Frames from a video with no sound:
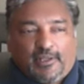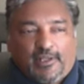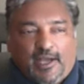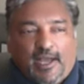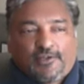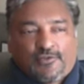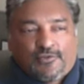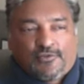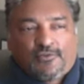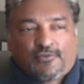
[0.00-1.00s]
I
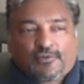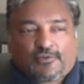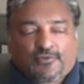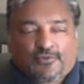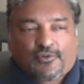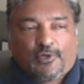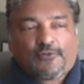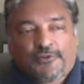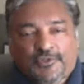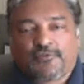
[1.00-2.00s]
do. Well,
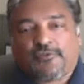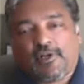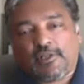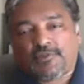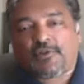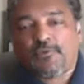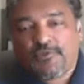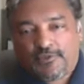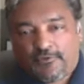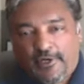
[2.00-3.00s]
first of all, it's always
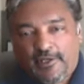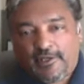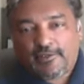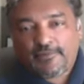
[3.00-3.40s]
in the writing.